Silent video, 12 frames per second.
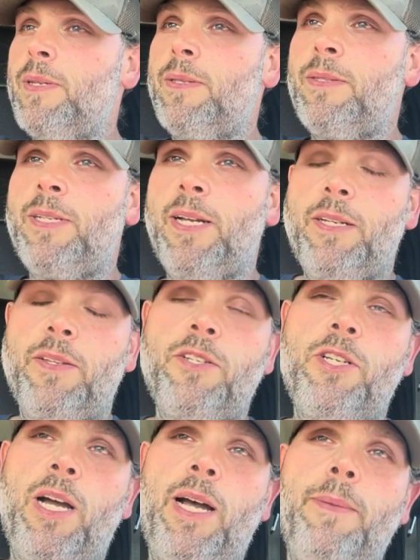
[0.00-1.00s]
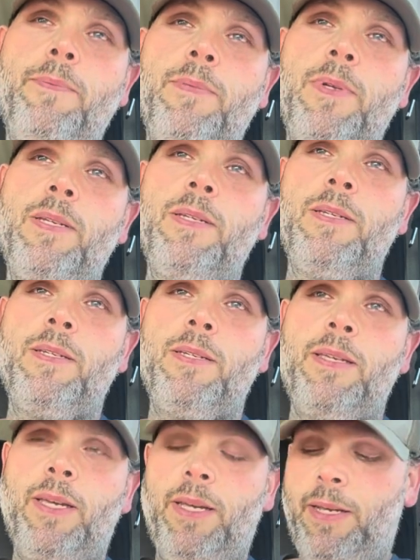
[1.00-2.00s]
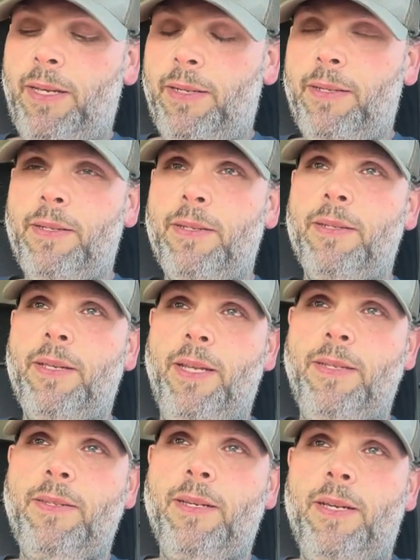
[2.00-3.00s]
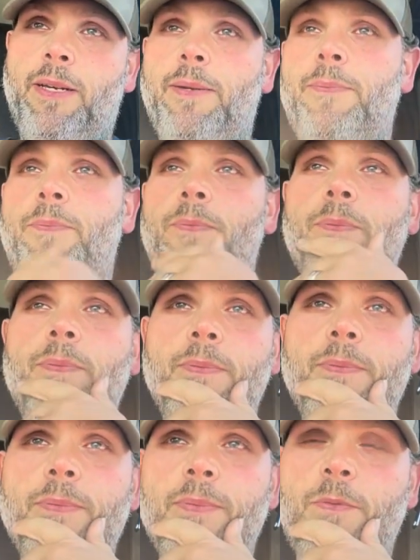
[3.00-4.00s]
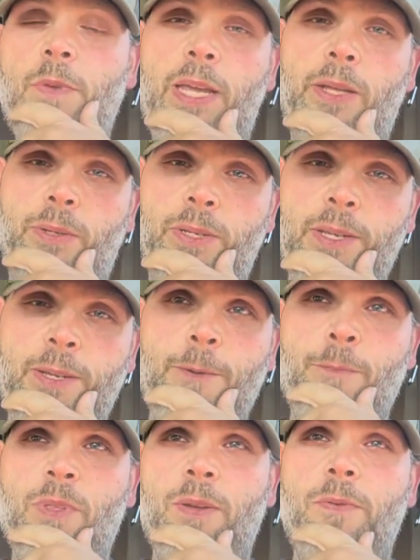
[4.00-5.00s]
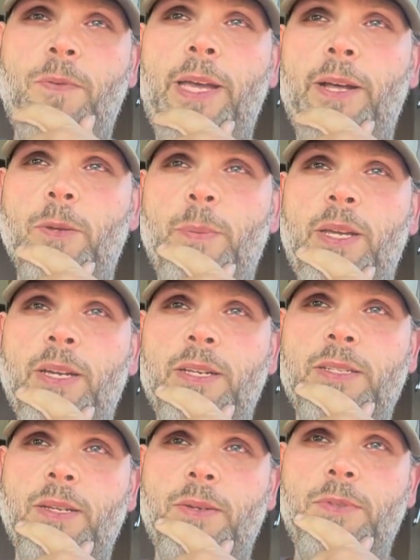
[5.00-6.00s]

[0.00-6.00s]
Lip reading: Took it to the shop, and it failed. It failed because of